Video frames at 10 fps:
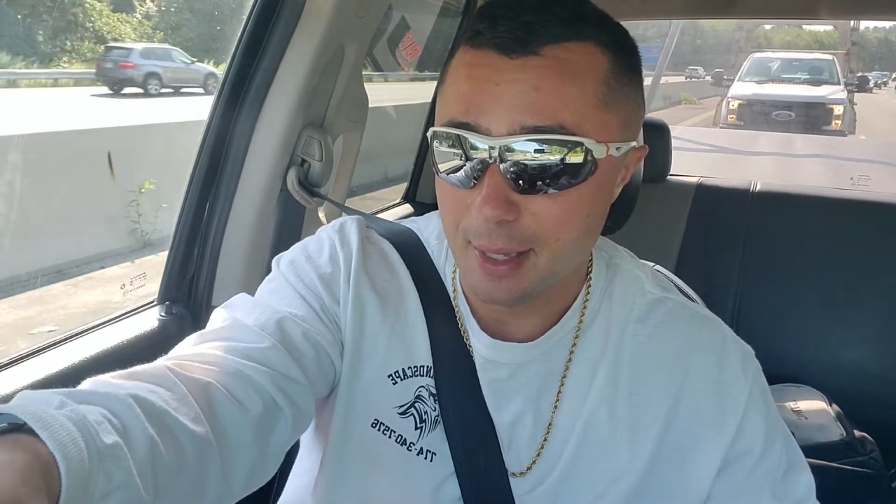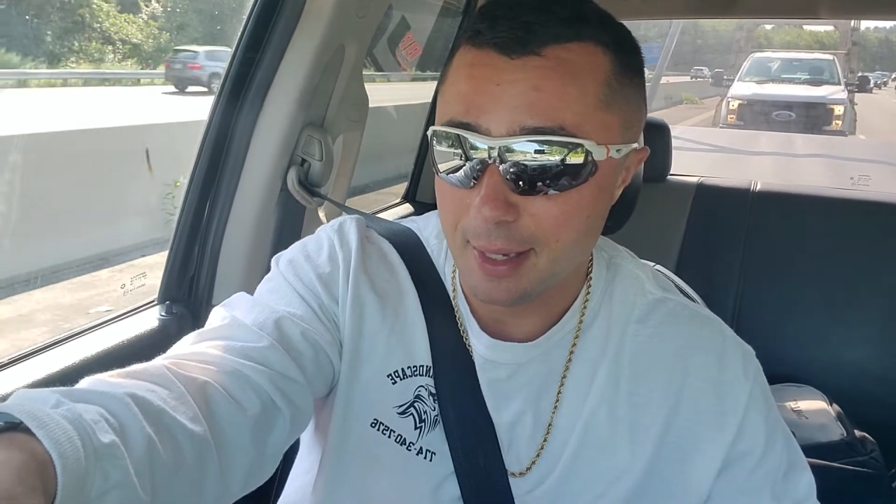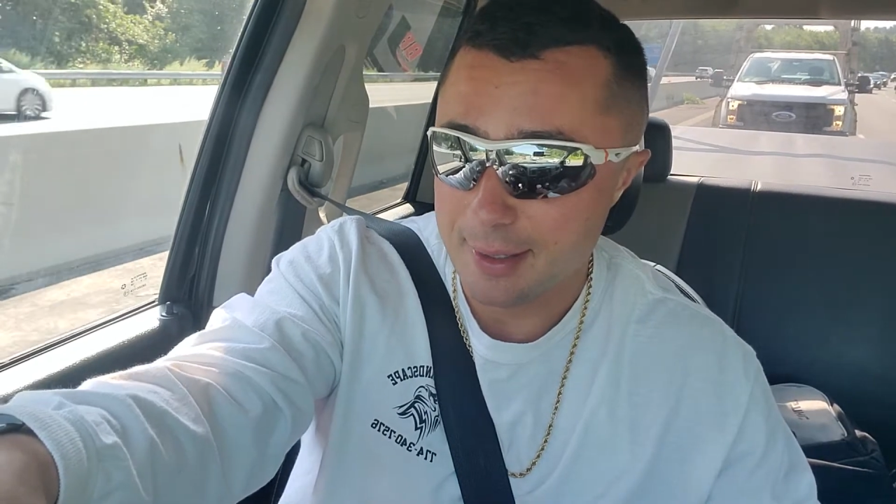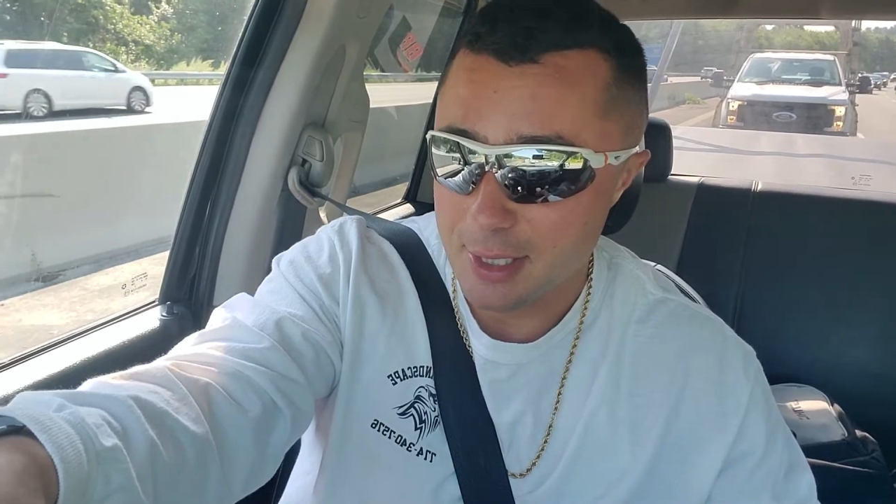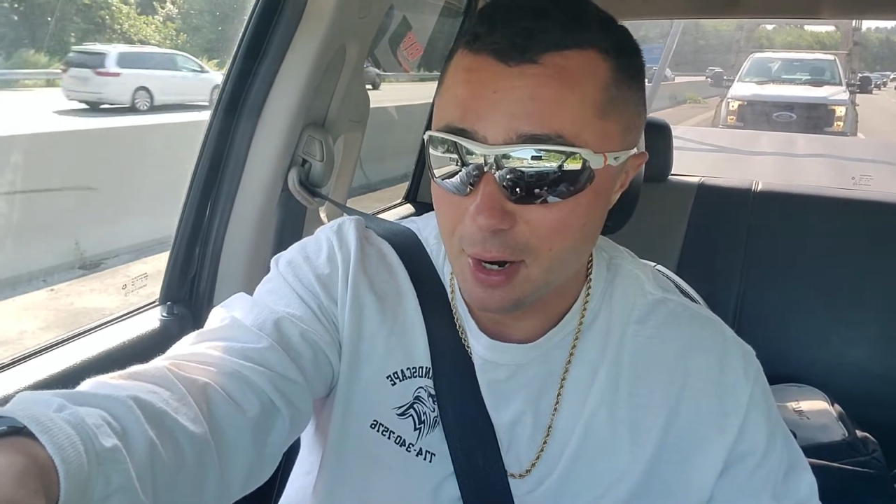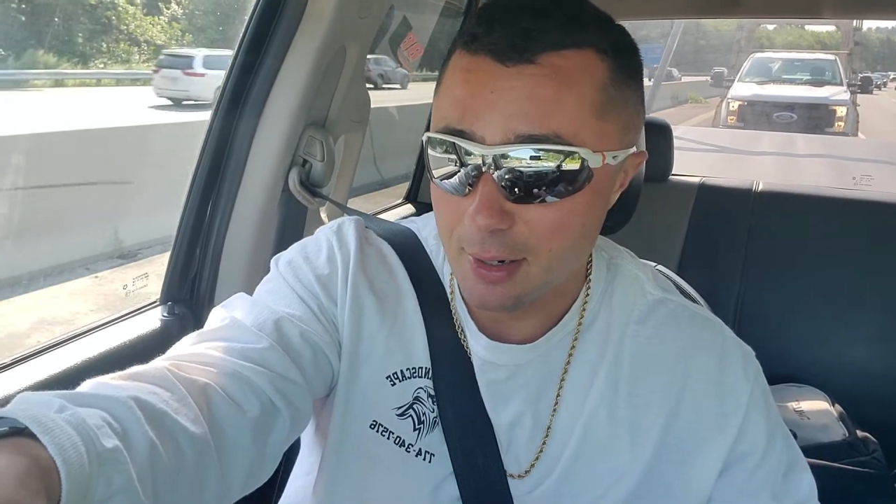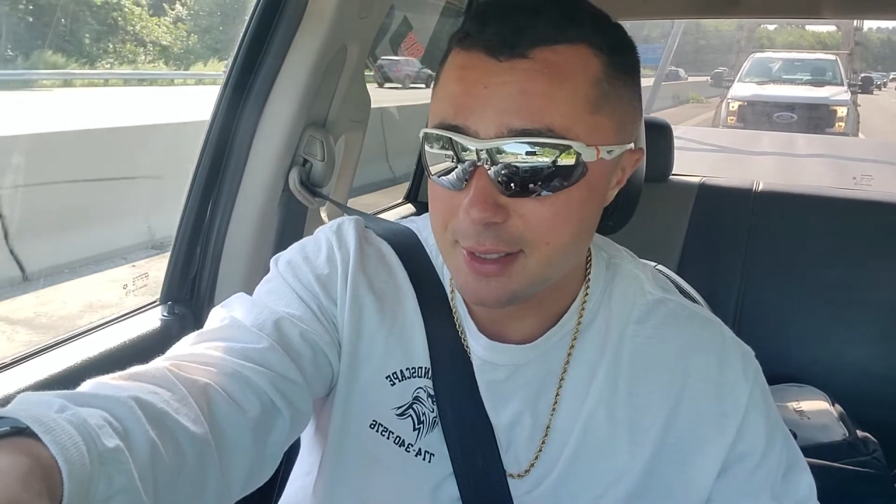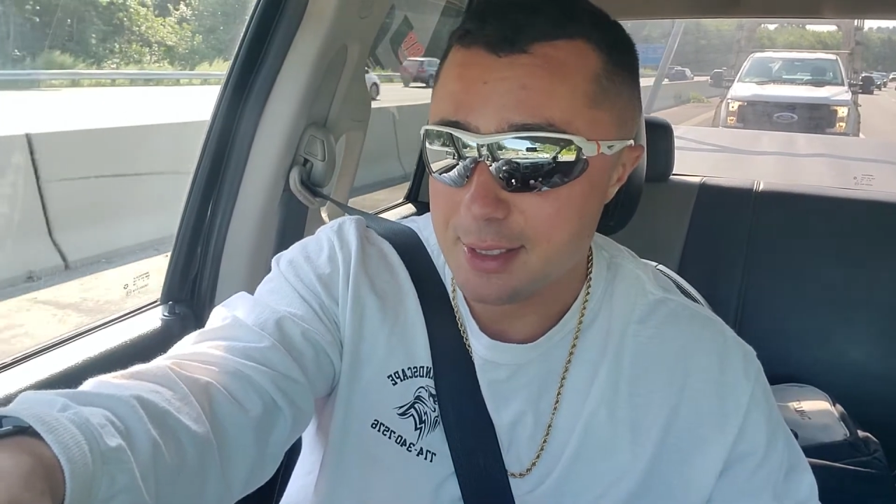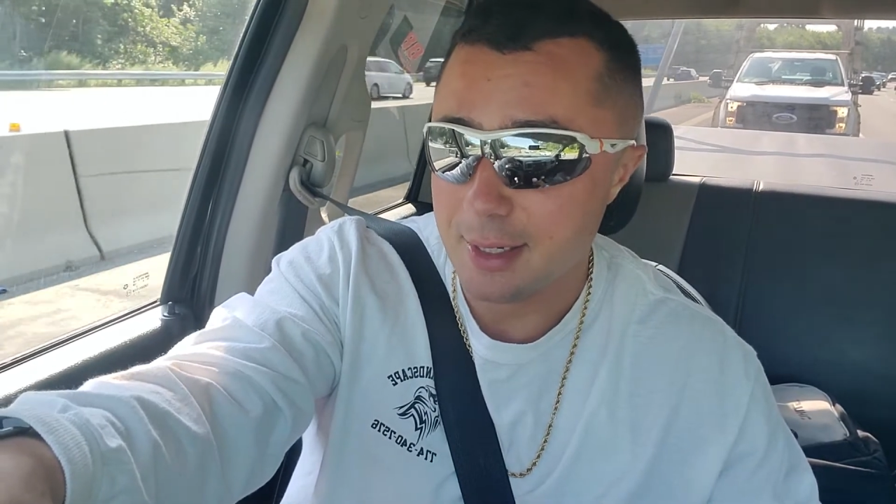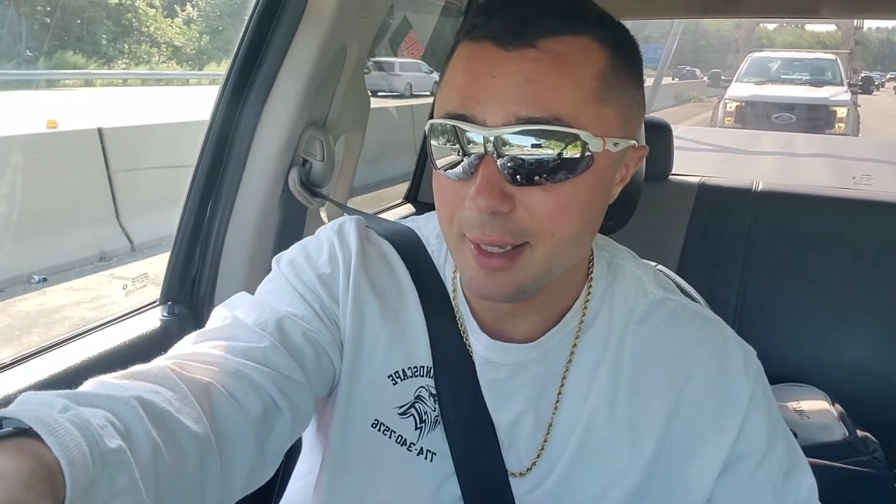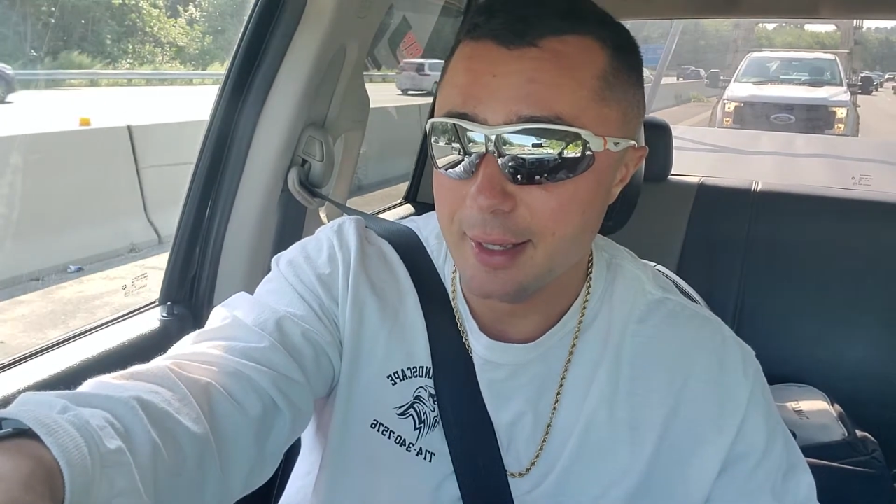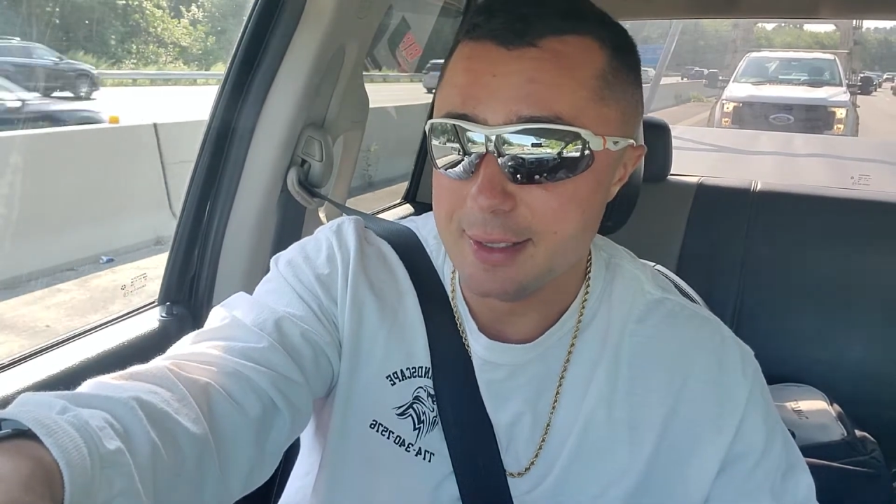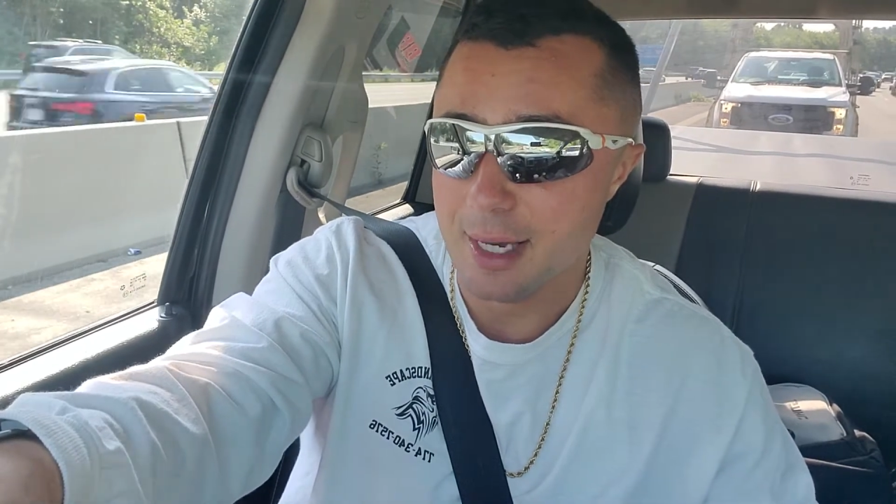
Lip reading: Like, as hard as it is,